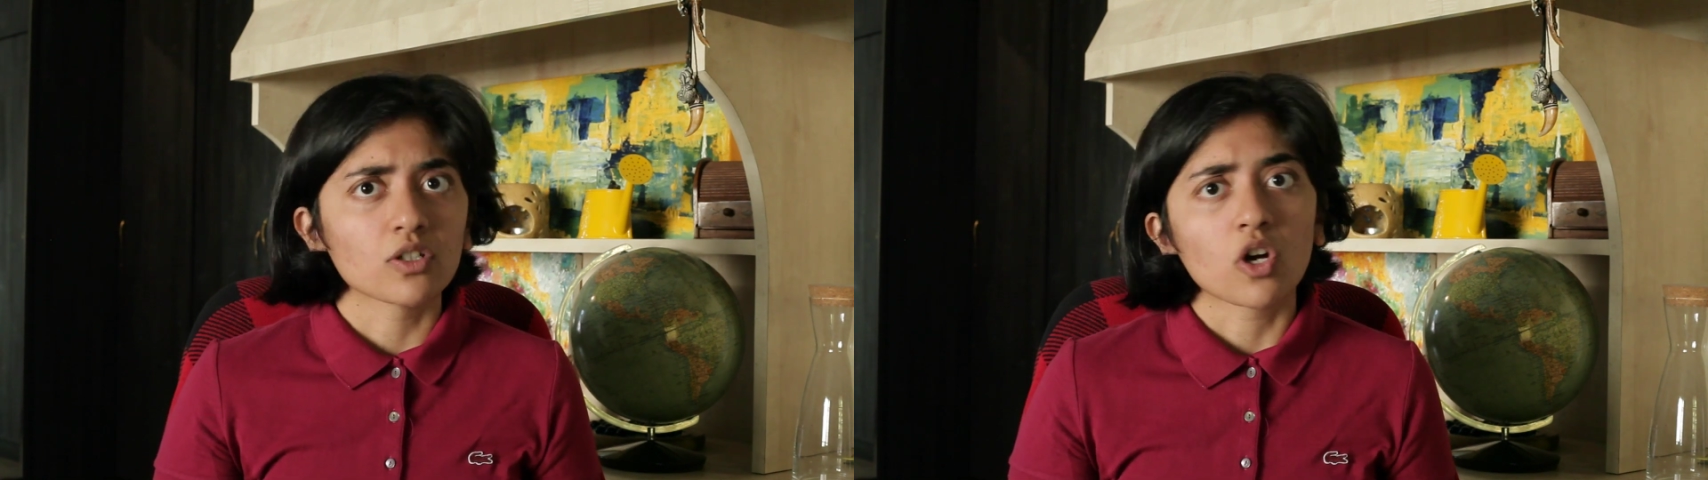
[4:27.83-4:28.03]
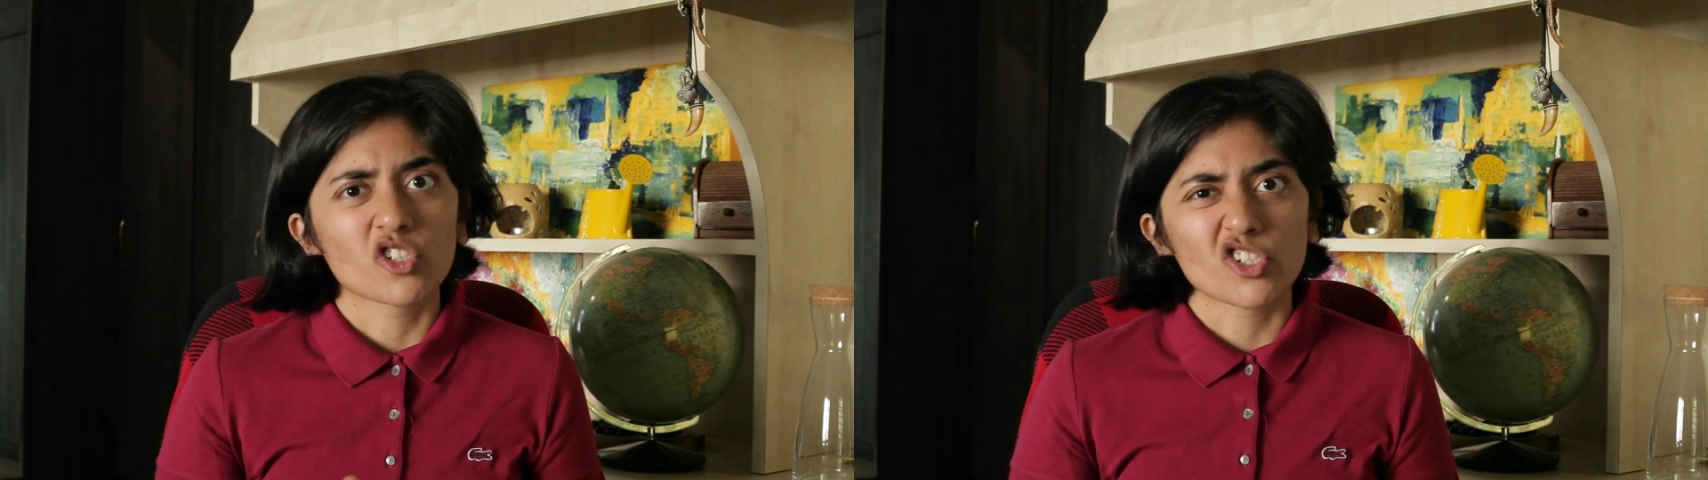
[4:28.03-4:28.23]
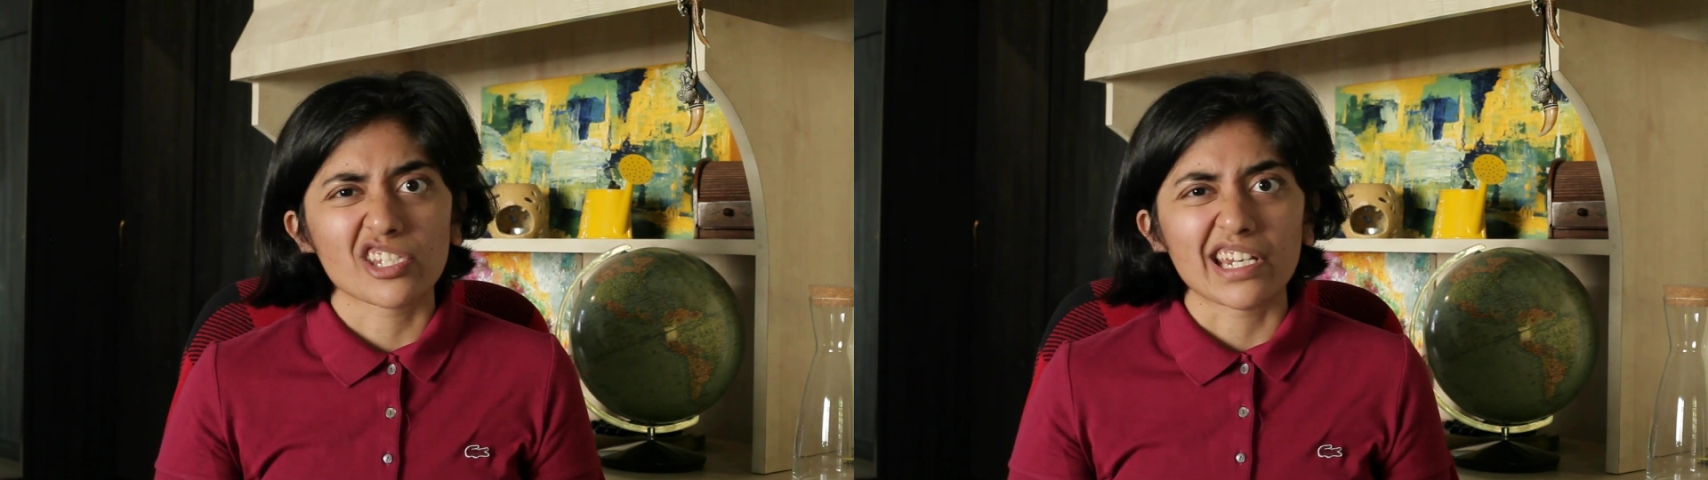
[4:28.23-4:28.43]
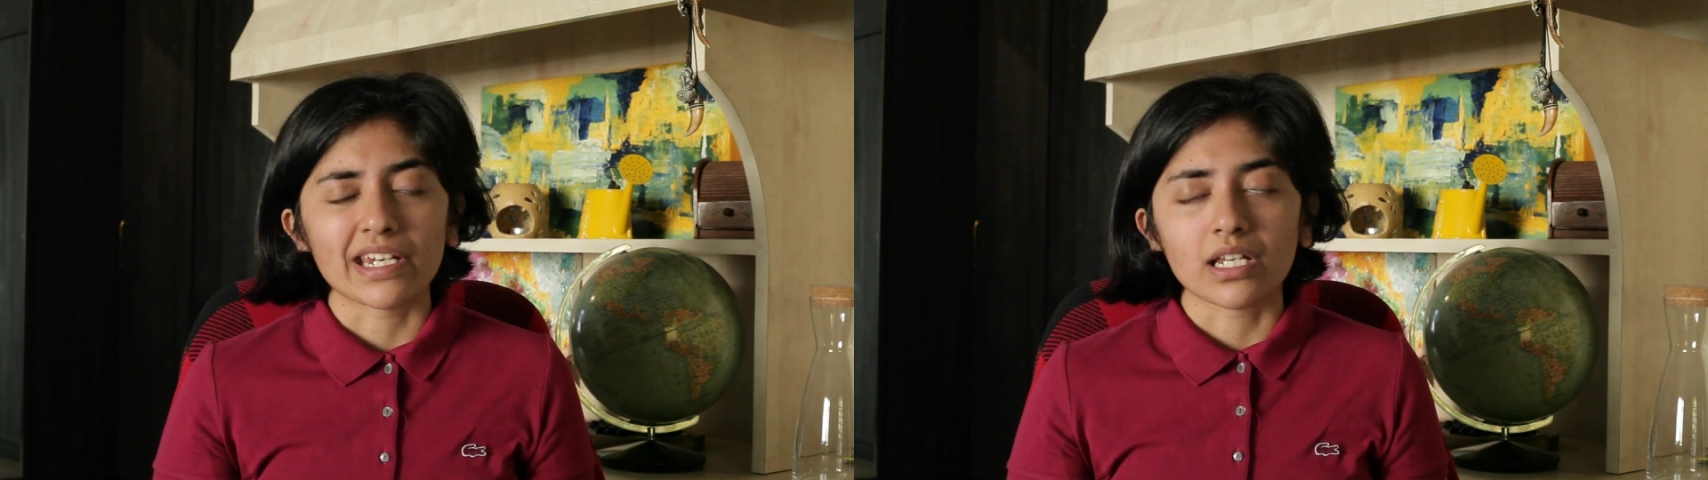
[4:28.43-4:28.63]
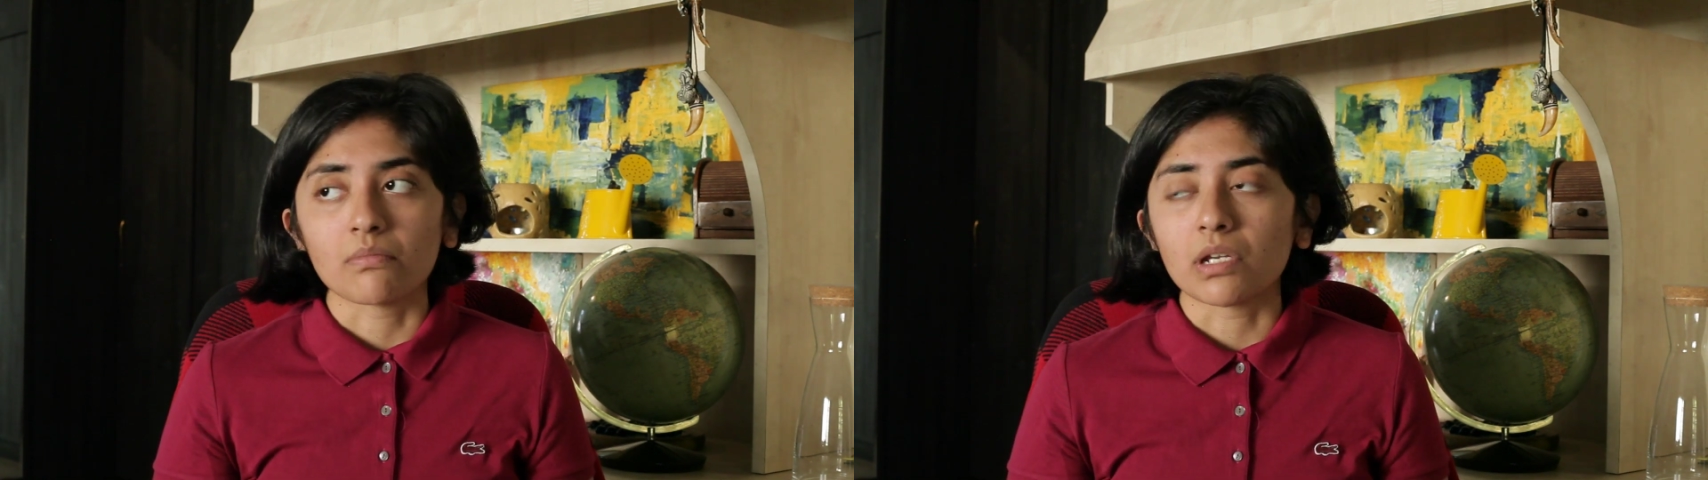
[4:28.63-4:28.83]
not just
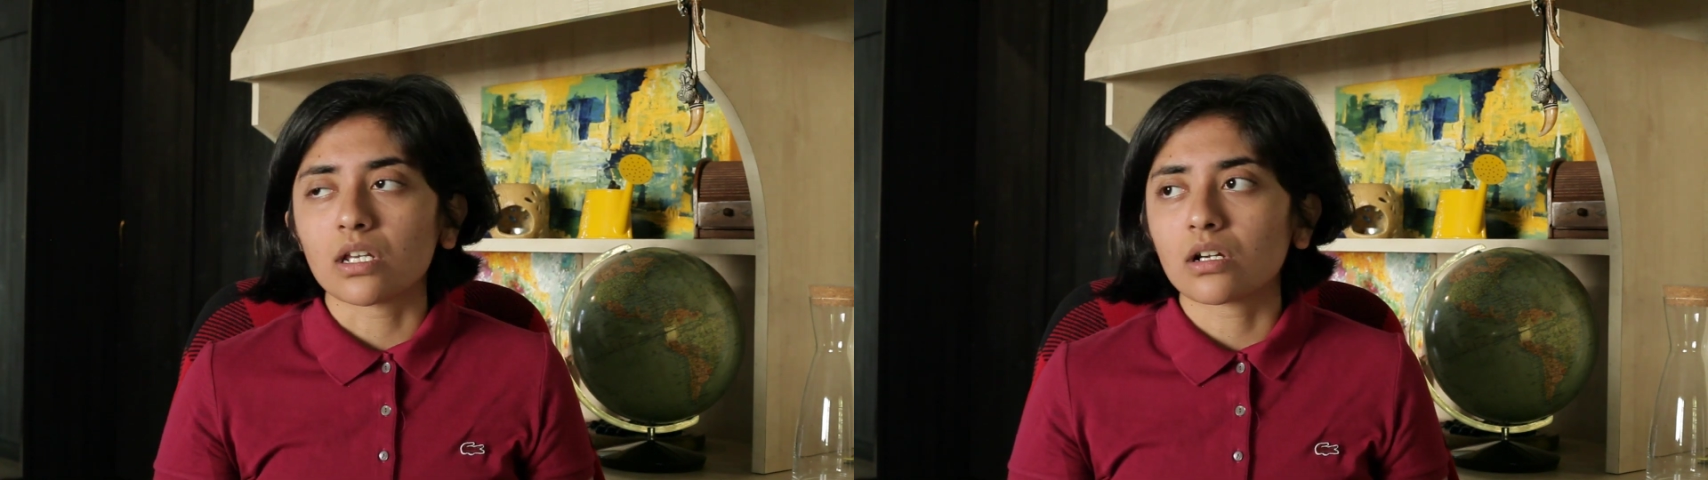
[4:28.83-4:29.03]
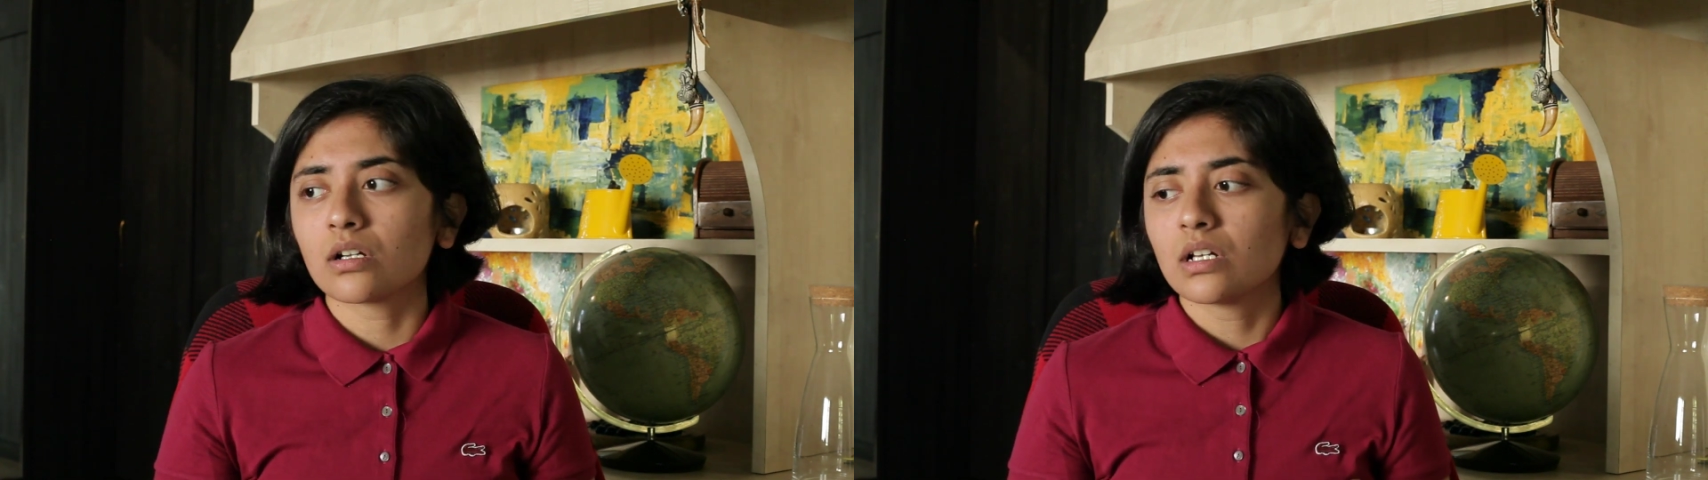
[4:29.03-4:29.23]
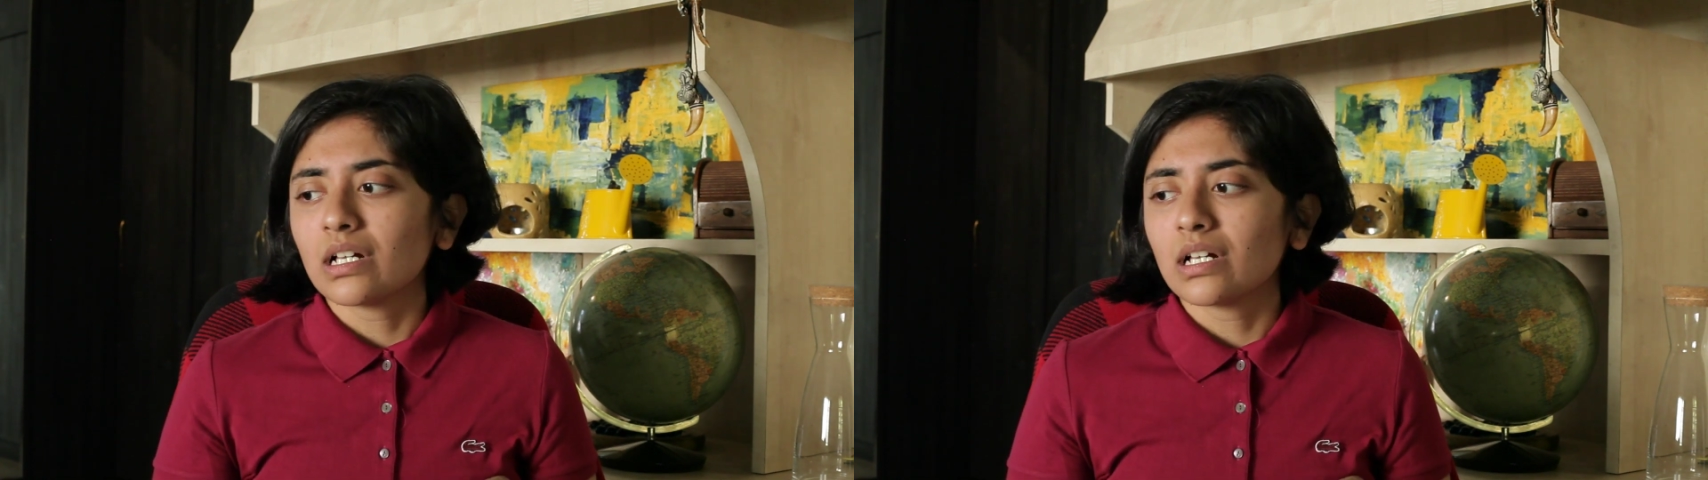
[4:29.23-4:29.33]
Indian media,